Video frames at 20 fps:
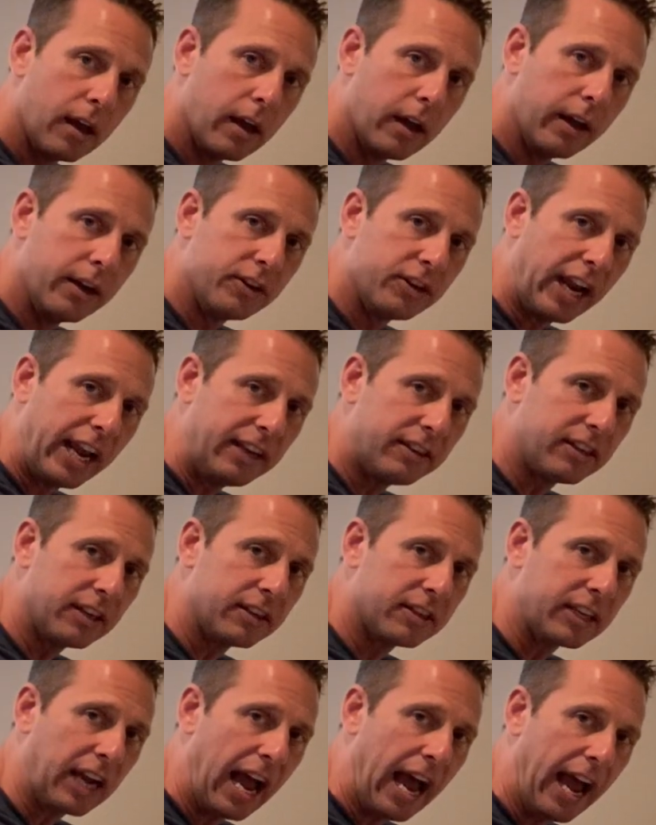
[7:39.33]

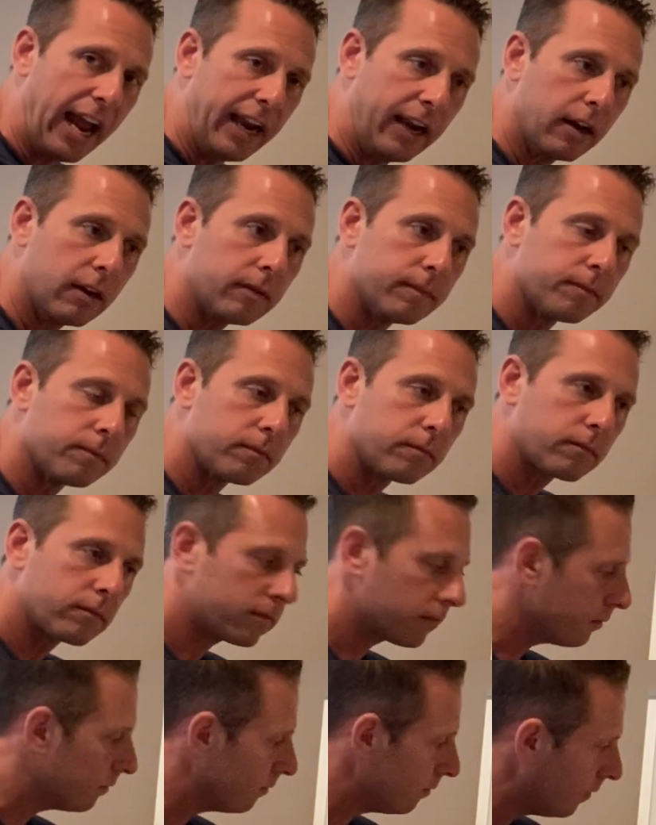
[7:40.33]
adjacent side.
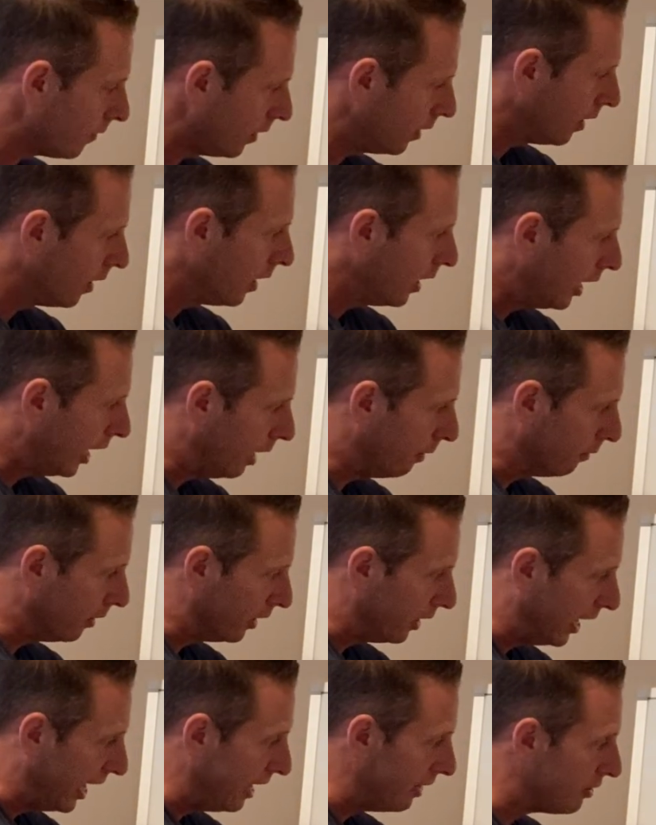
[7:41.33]
In
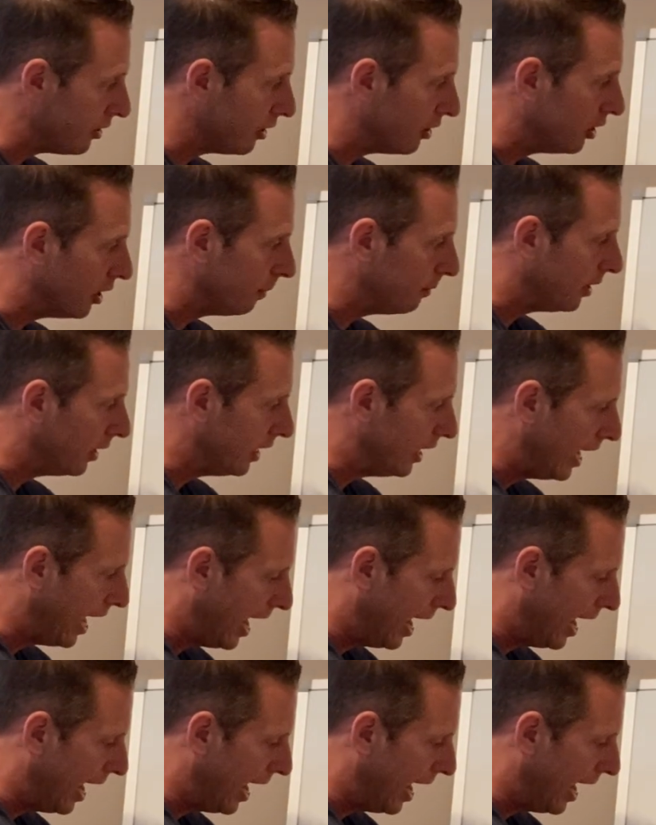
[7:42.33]
relationship to the